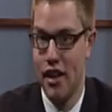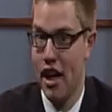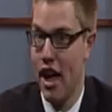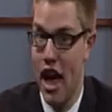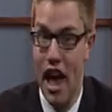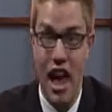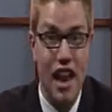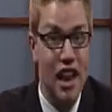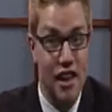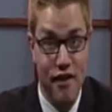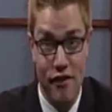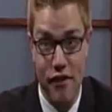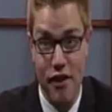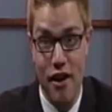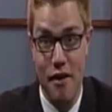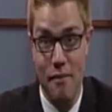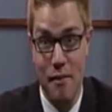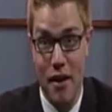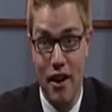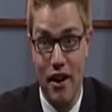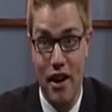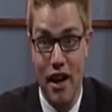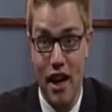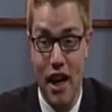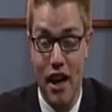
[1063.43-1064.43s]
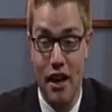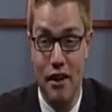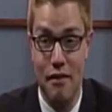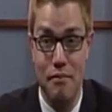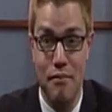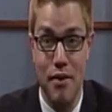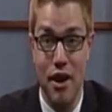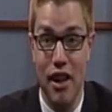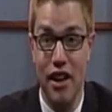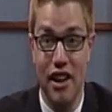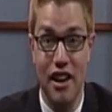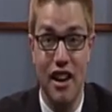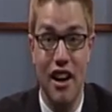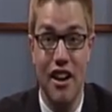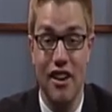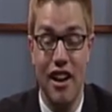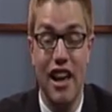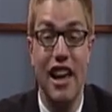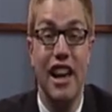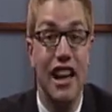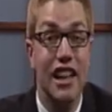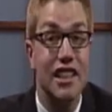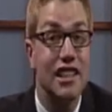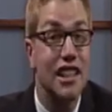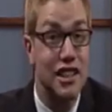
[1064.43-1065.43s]
any of you at Marquette, but
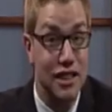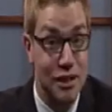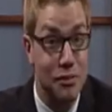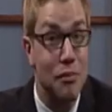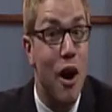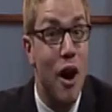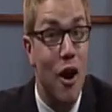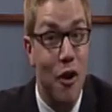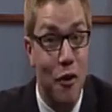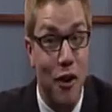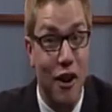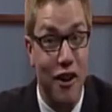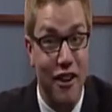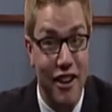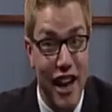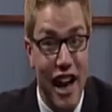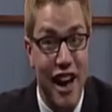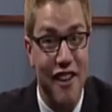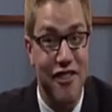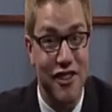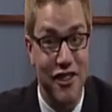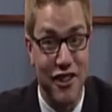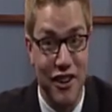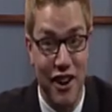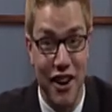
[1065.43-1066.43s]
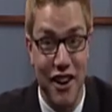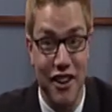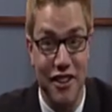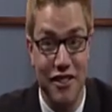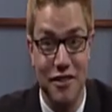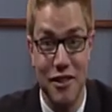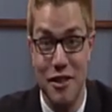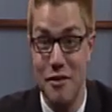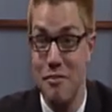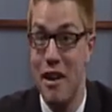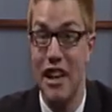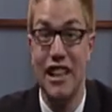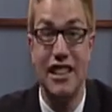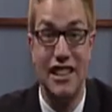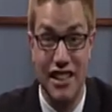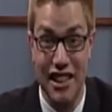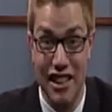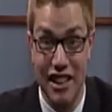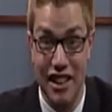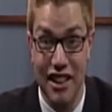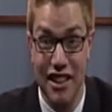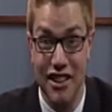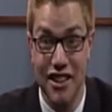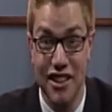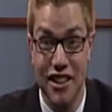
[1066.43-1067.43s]
it is a small world after all. You may see
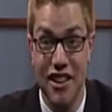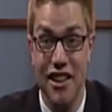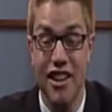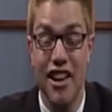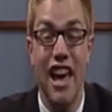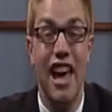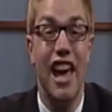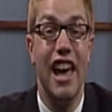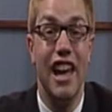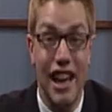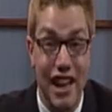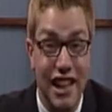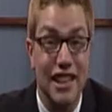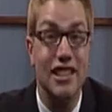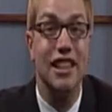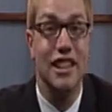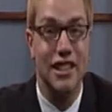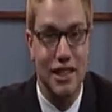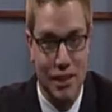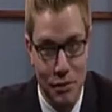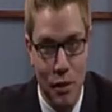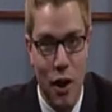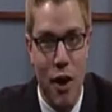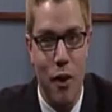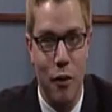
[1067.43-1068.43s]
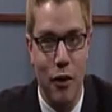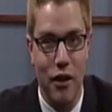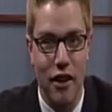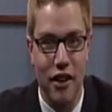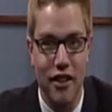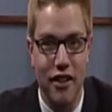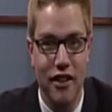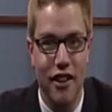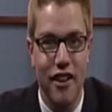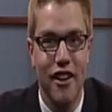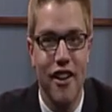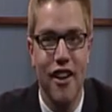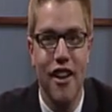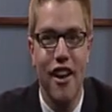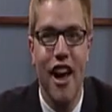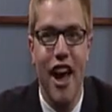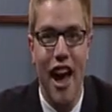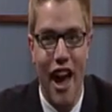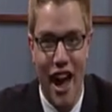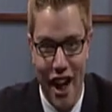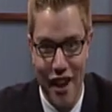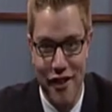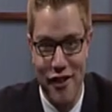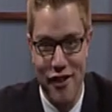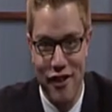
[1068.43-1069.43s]
her. It is a small world
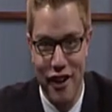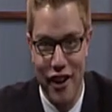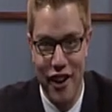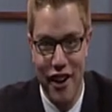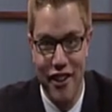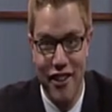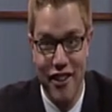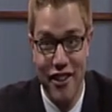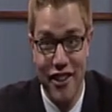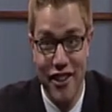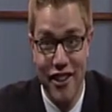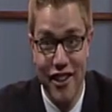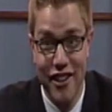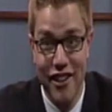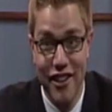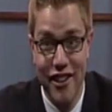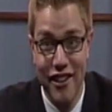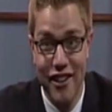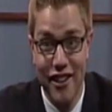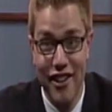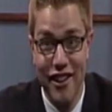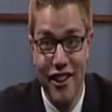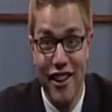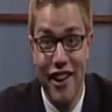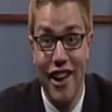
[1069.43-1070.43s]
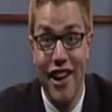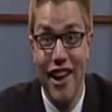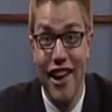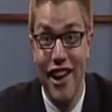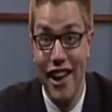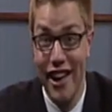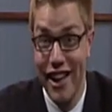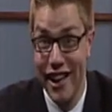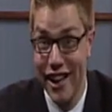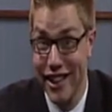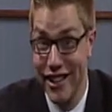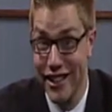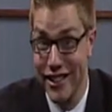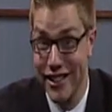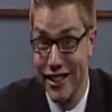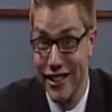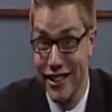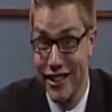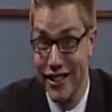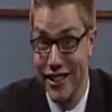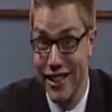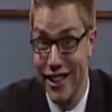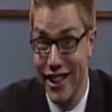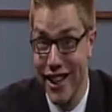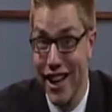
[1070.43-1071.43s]
after all.
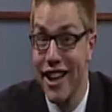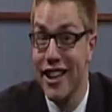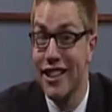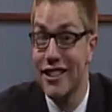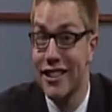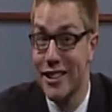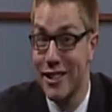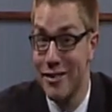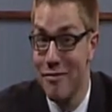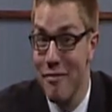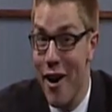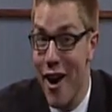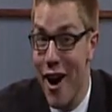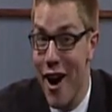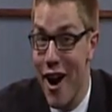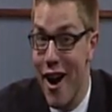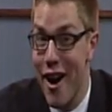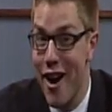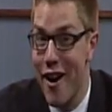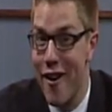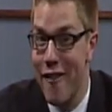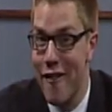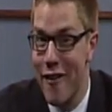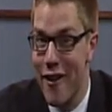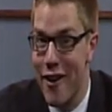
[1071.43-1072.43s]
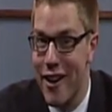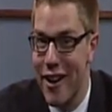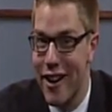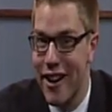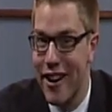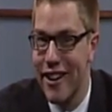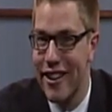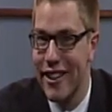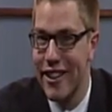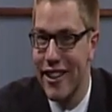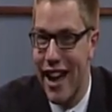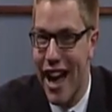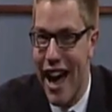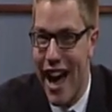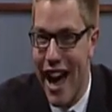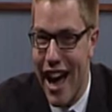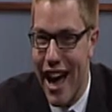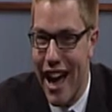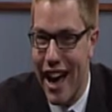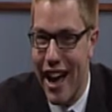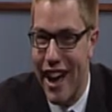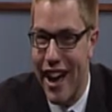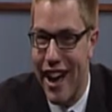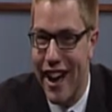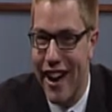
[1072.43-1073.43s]
It's a small world
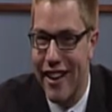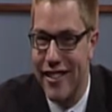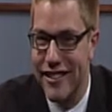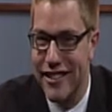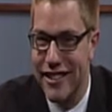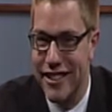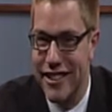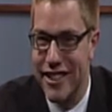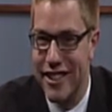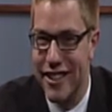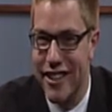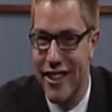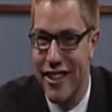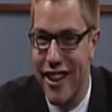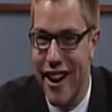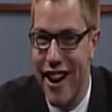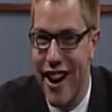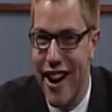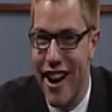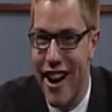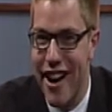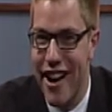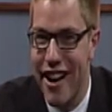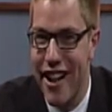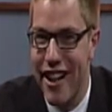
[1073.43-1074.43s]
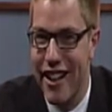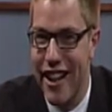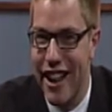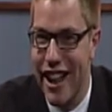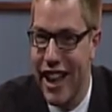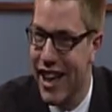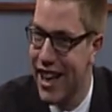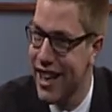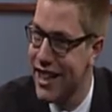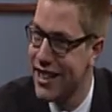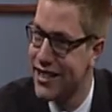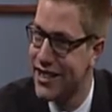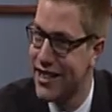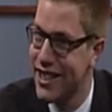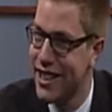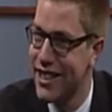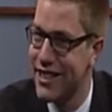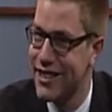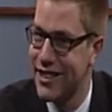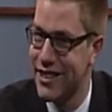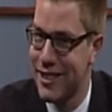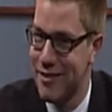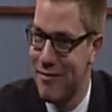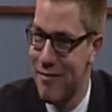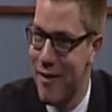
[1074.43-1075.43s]
after all. It's a
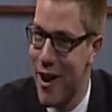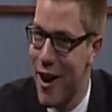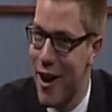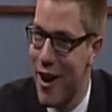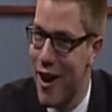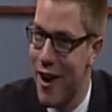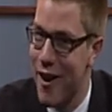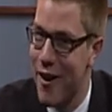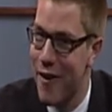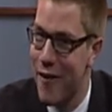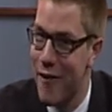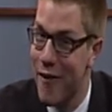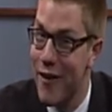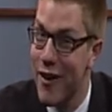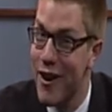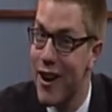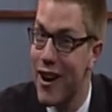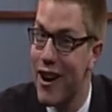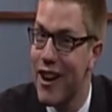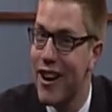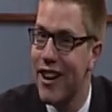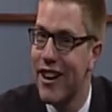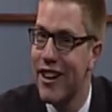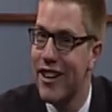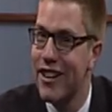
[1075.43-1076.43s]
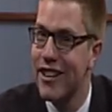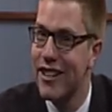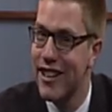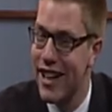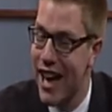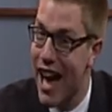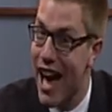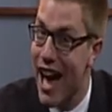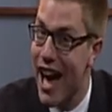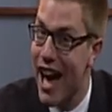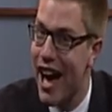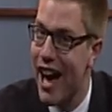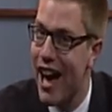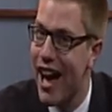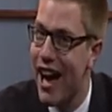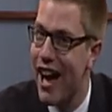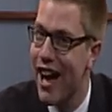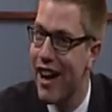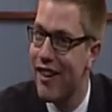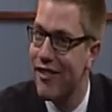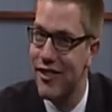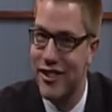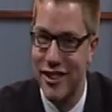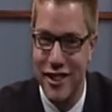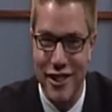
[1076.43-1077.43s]
small world
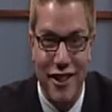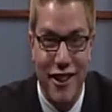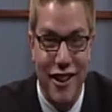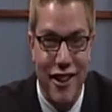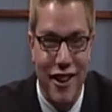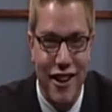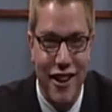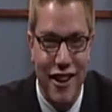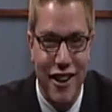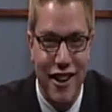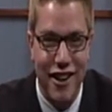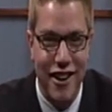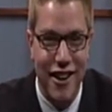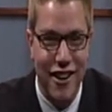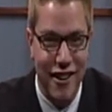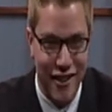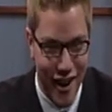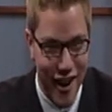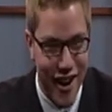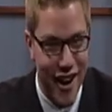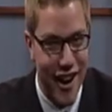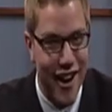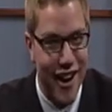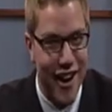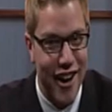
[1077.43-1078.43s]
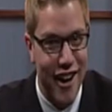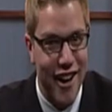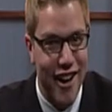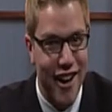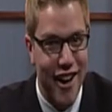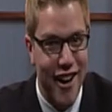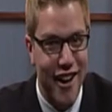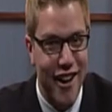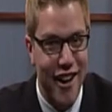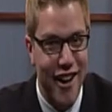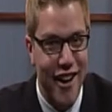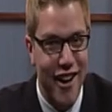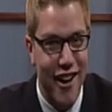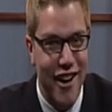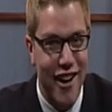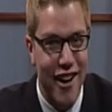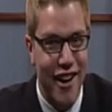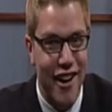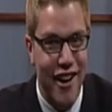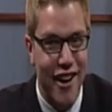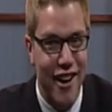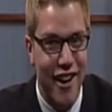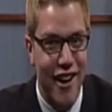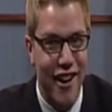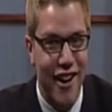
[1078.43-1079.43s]
after
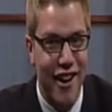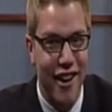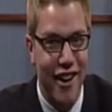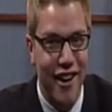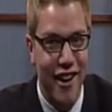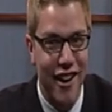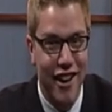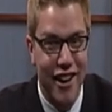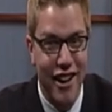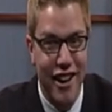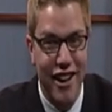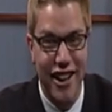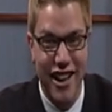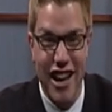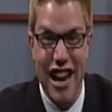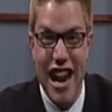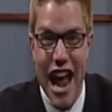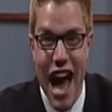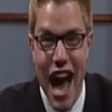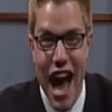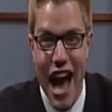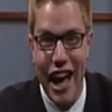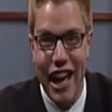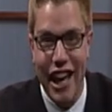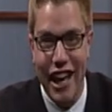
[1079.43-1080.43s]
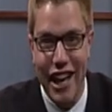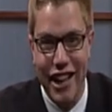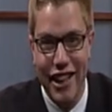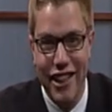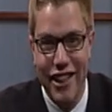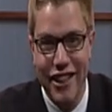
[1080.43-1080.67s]
all. Good night!